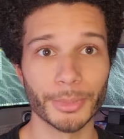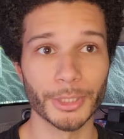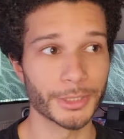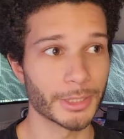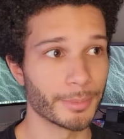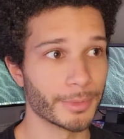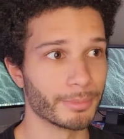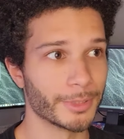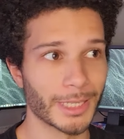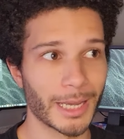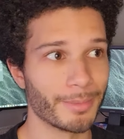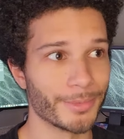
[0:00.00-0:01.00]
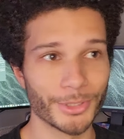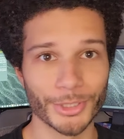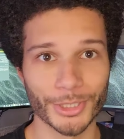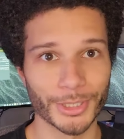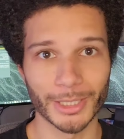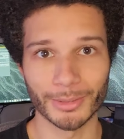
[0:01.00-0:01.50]
but sometimes you
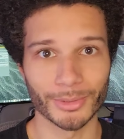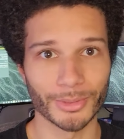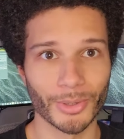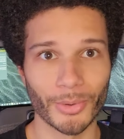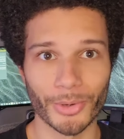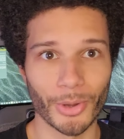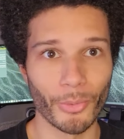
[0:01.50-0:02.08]
just like don't know